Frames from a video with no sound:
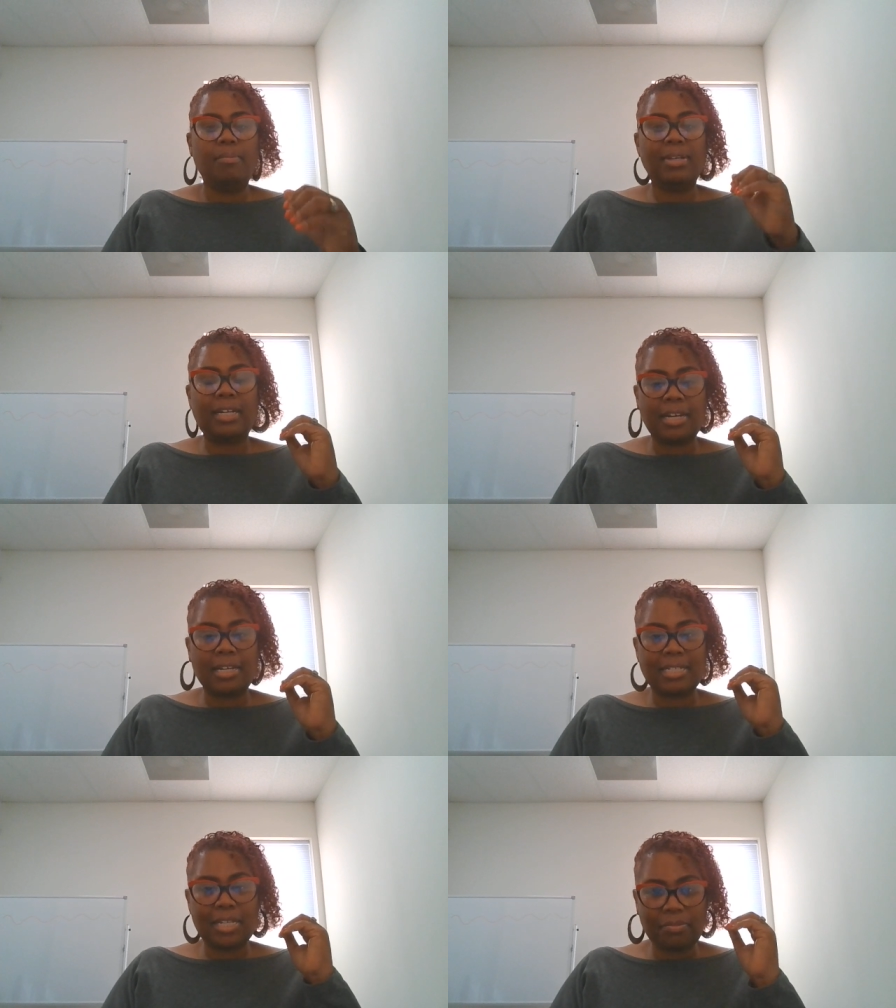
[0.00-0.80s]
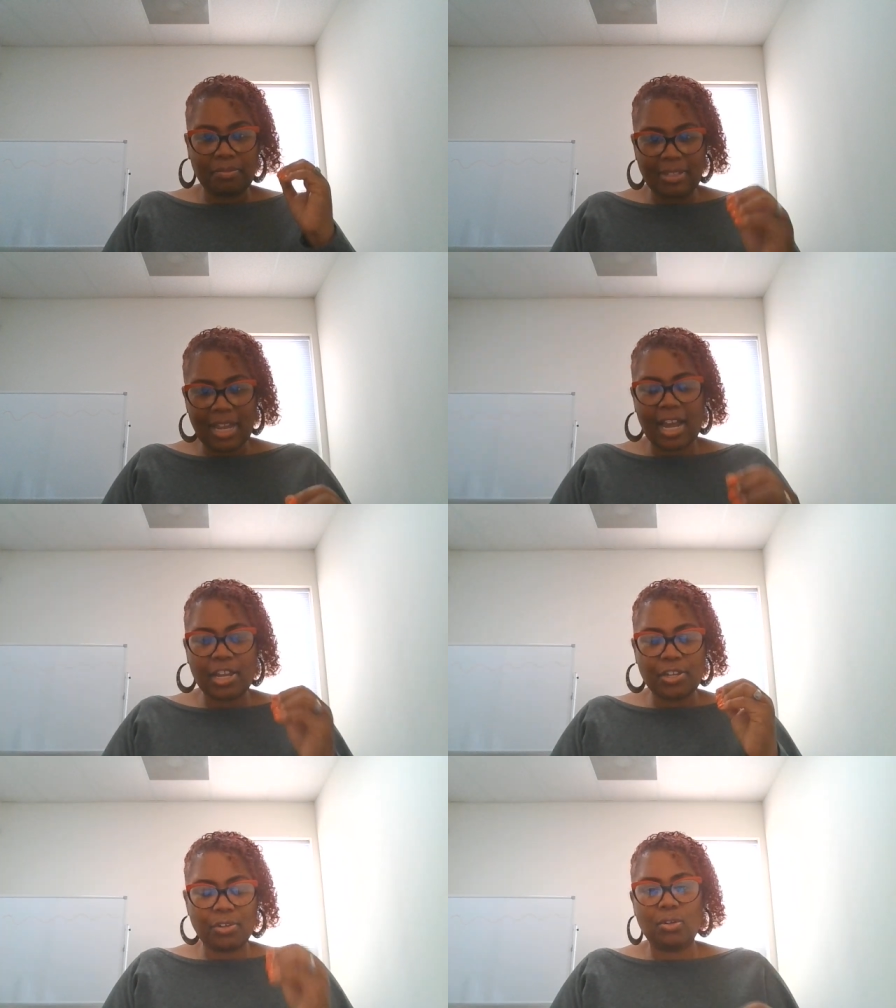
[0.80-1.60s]
because if
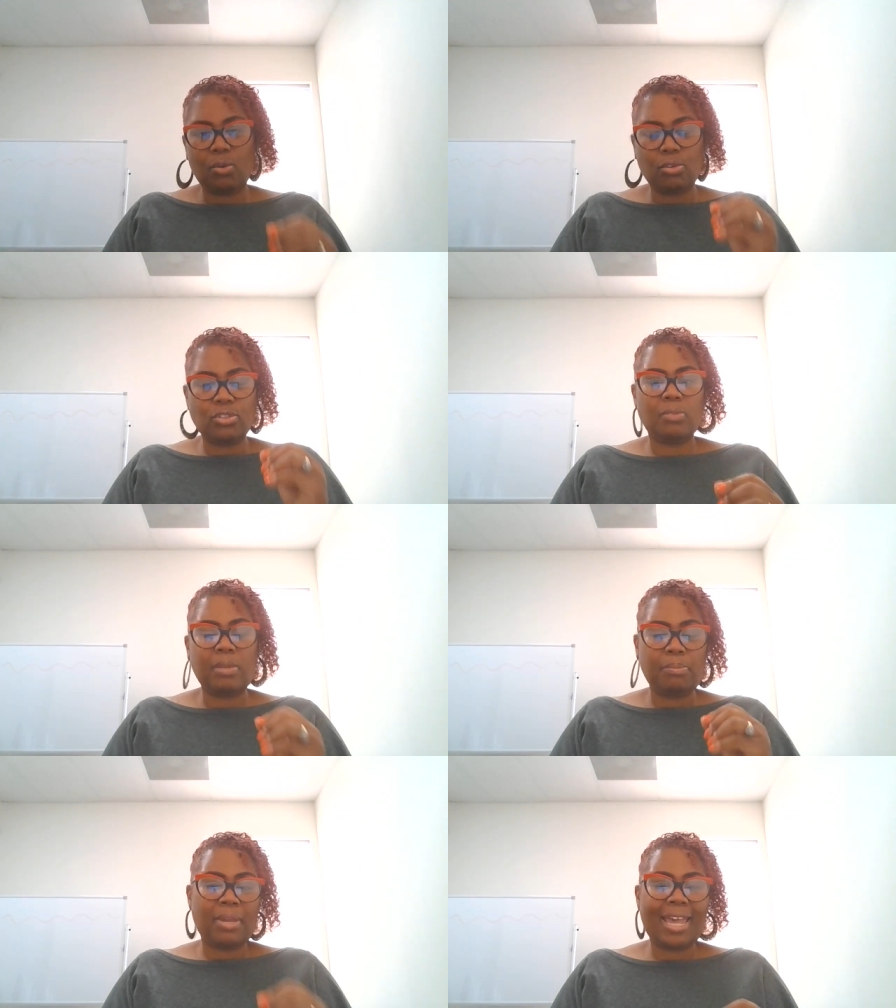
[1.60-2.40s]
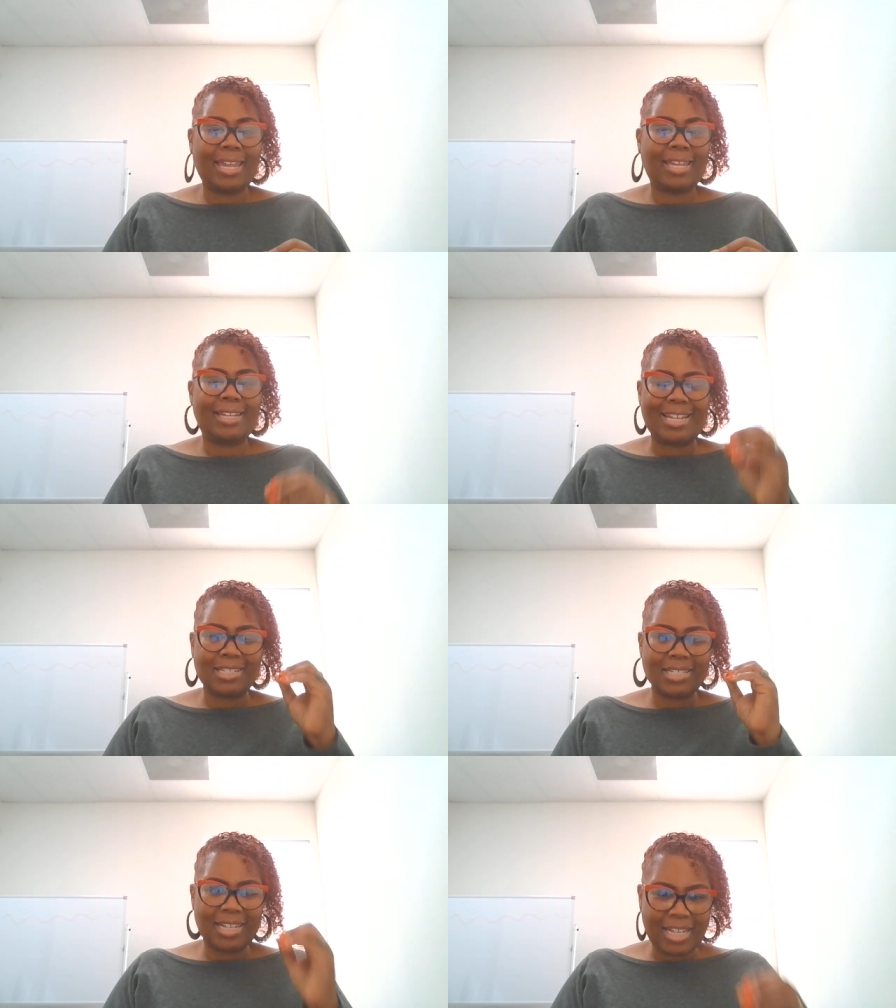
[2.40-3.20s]
not, you're going to be paying a
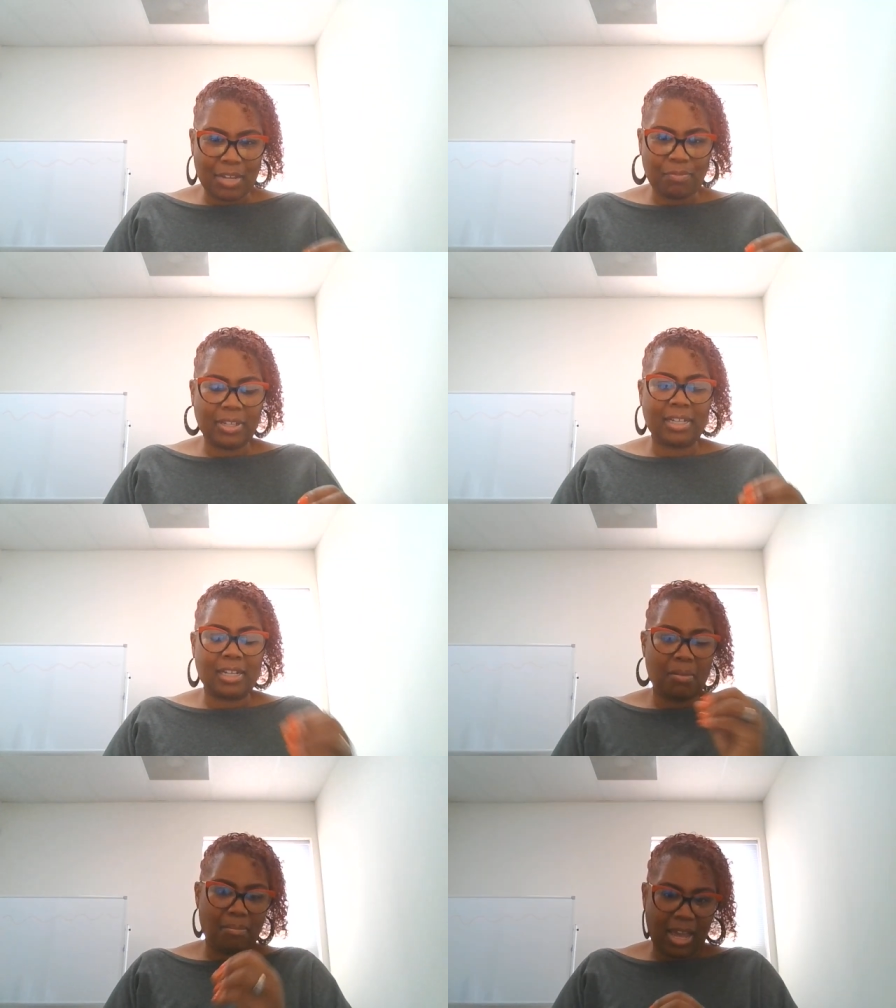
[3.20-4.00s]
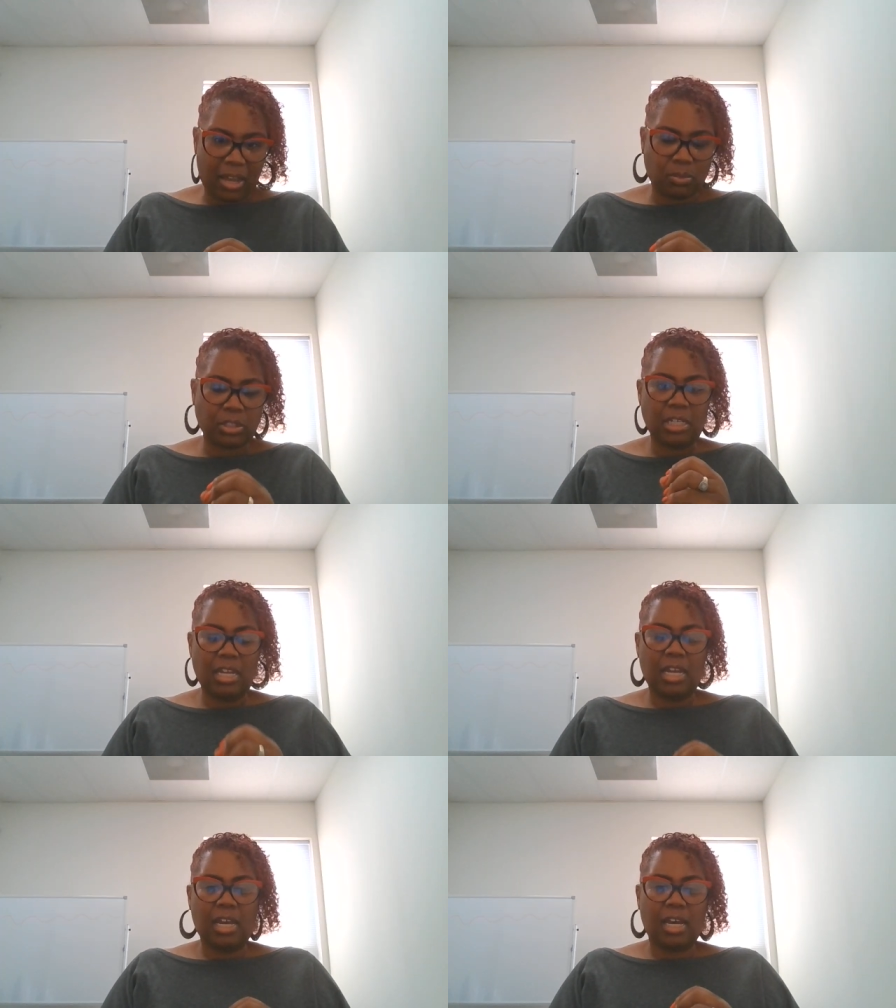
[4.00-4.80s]
significant amount
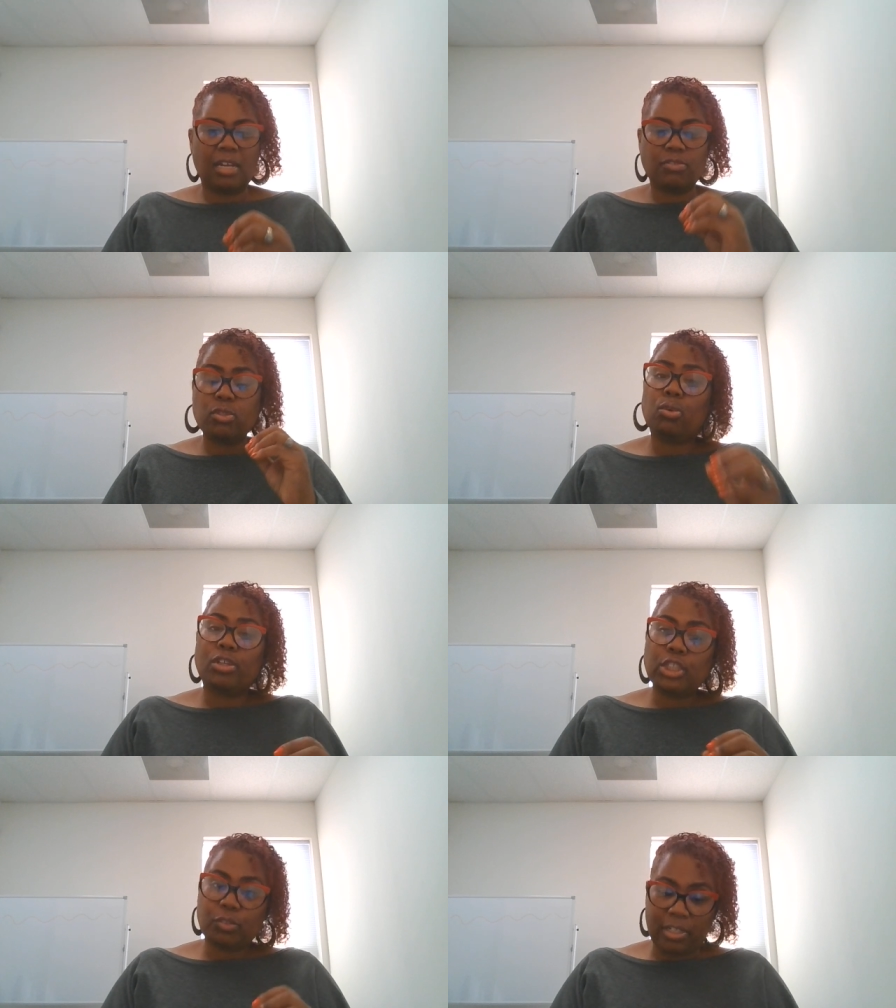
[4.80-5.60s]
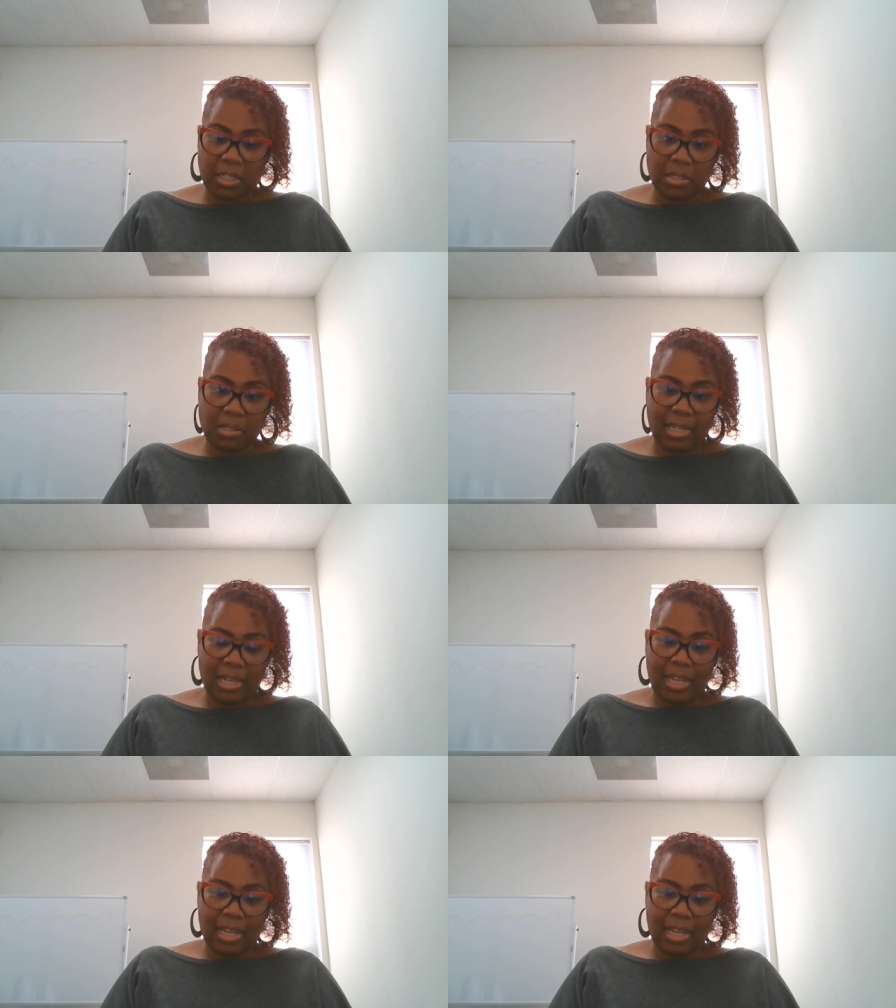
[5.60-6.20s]
of storage fees.